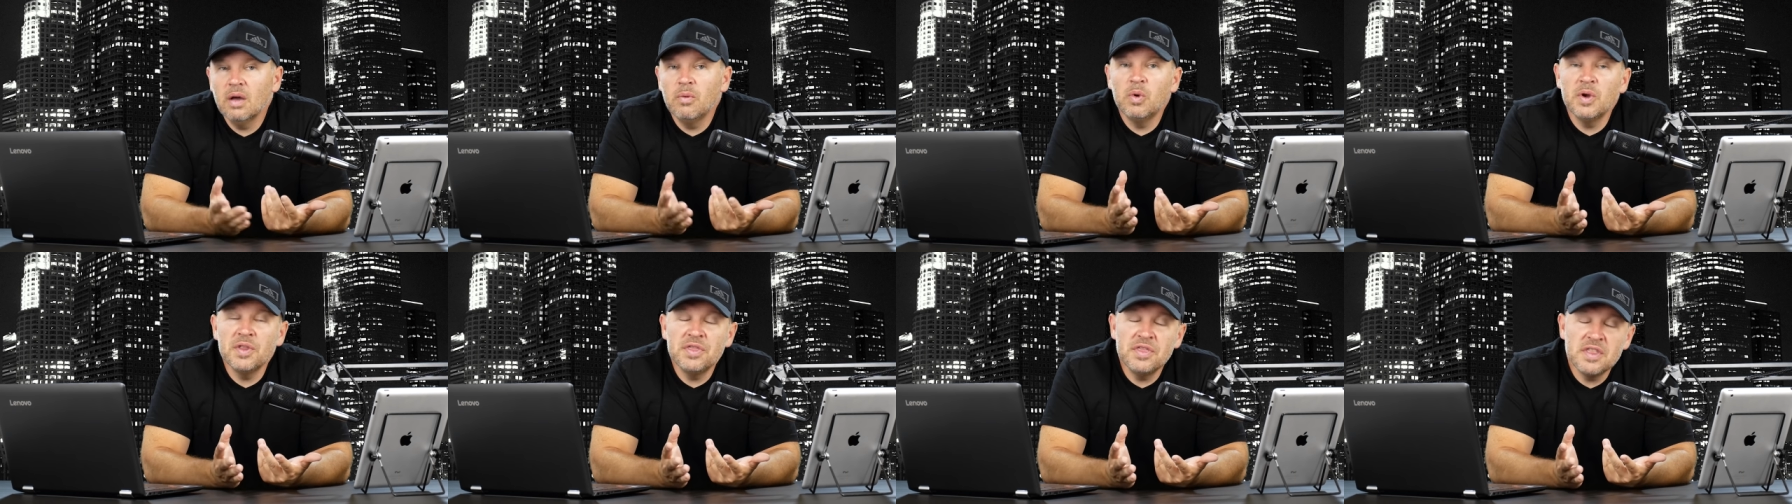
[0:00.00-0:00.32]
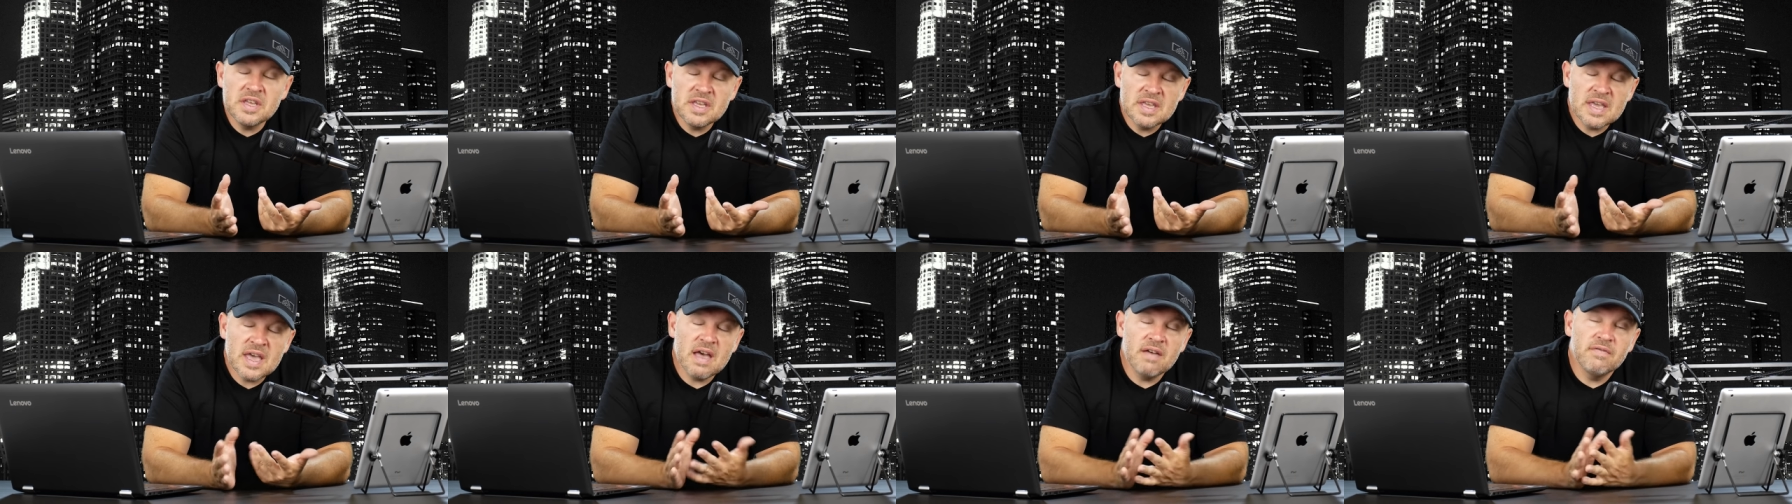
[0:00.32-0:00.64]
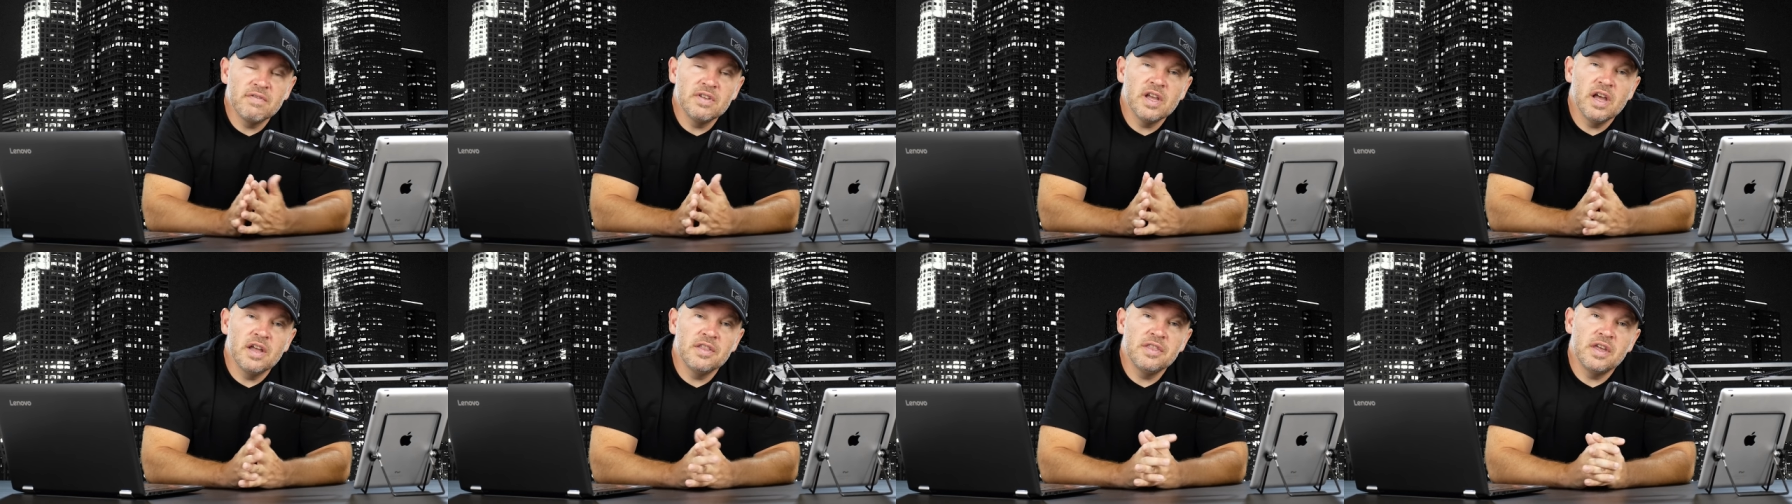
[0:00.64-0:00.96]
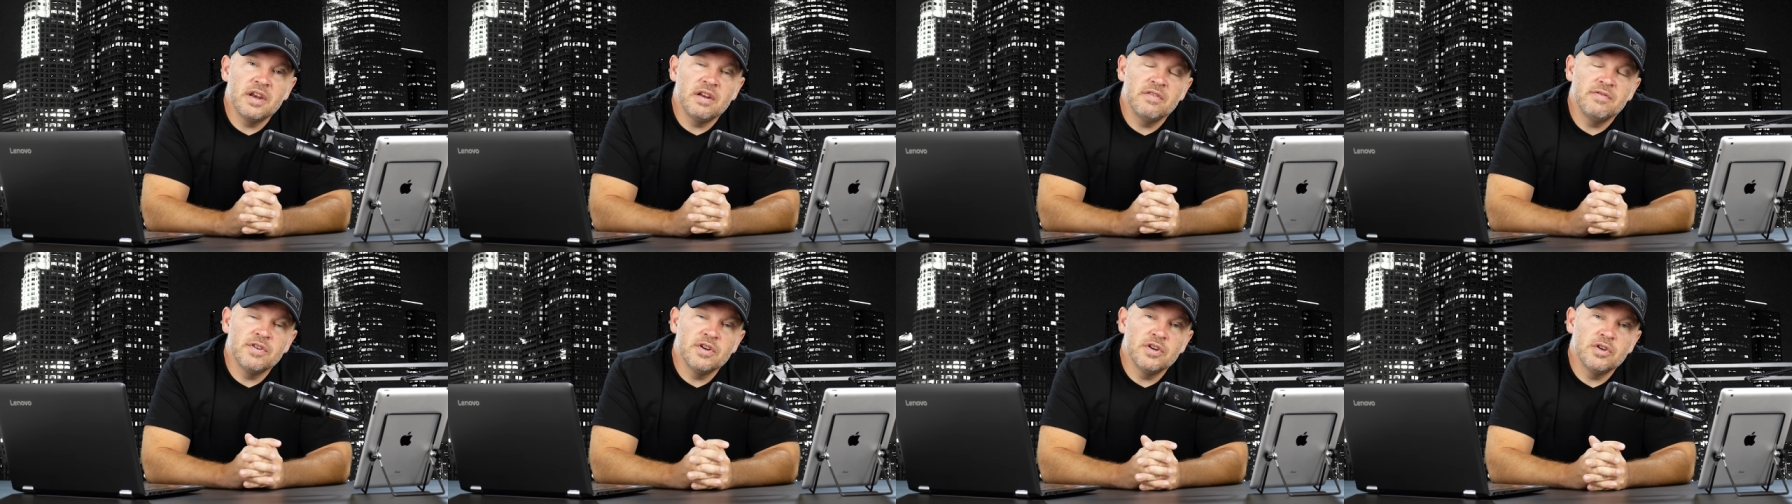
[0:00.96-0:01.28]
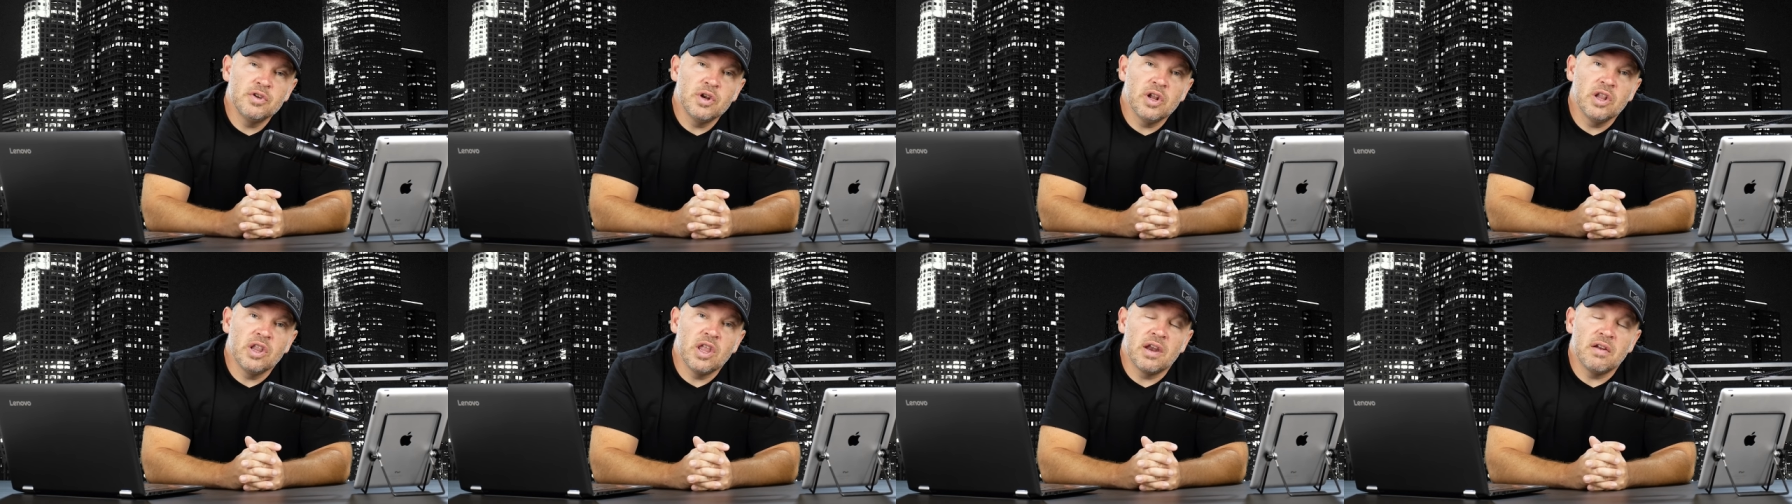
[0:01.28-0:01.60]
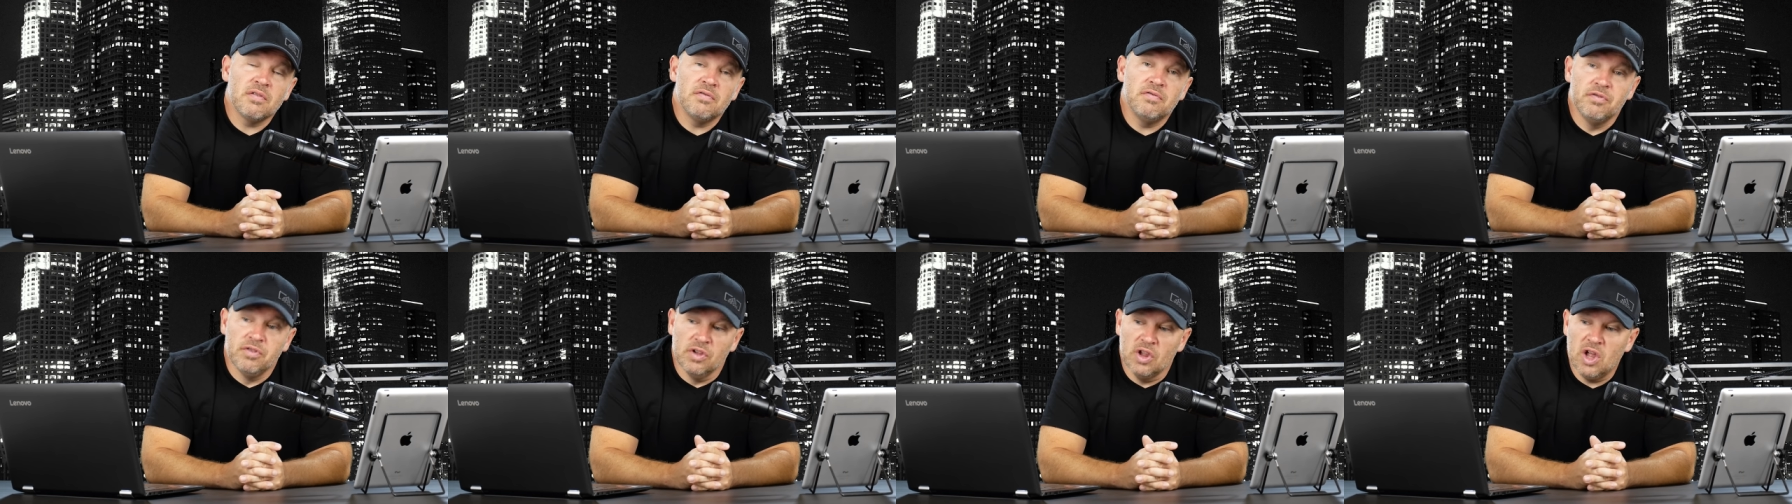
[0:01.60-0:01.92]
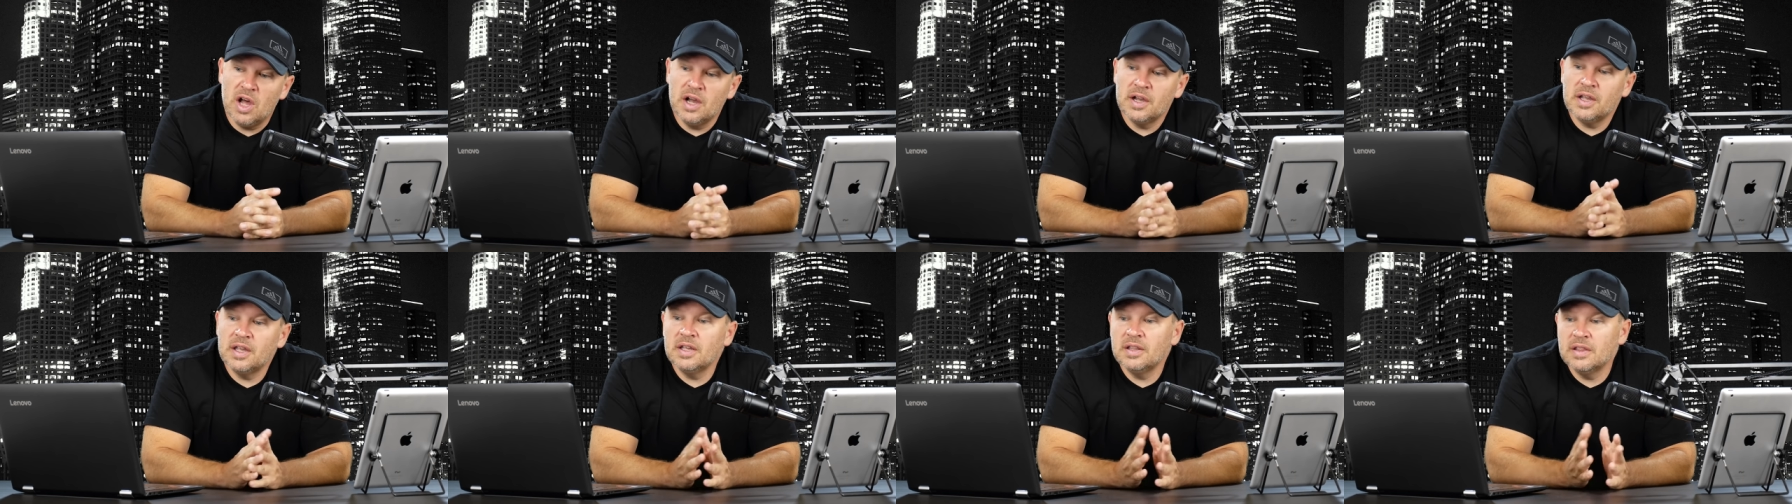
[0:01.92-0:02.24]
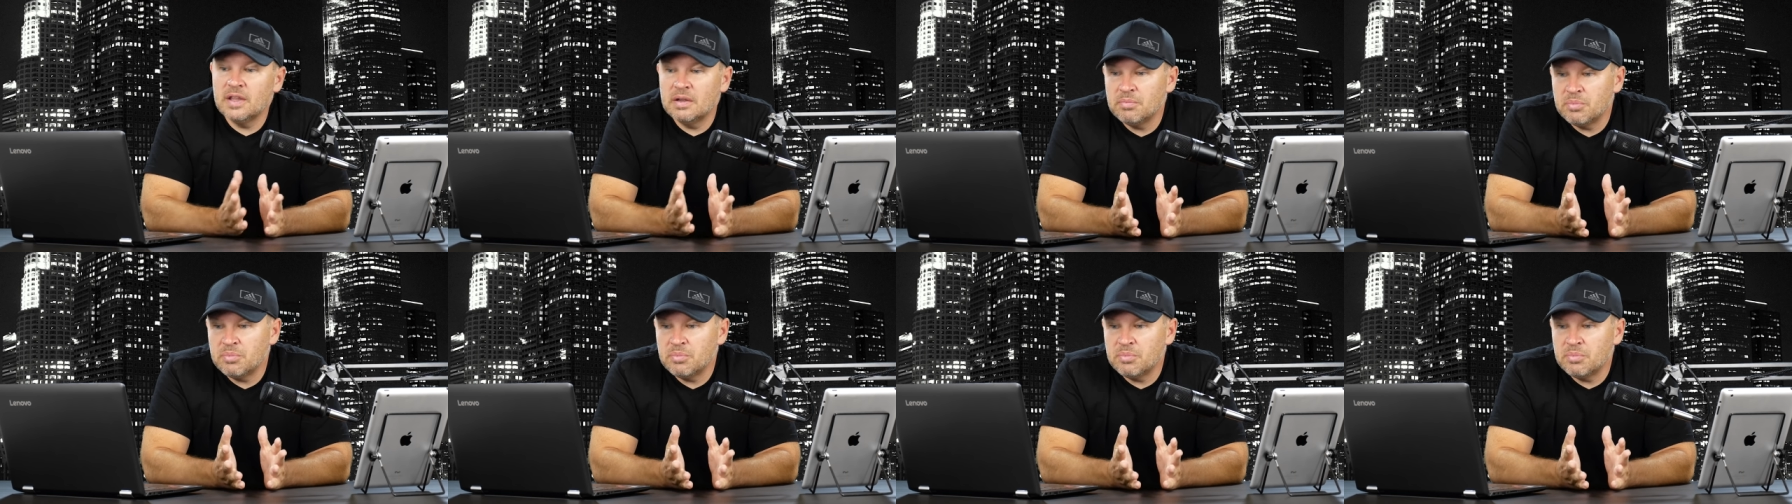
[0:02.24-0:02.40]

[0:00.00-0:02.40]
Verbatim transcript: with the caveat that if you're doing a lot of vlogging,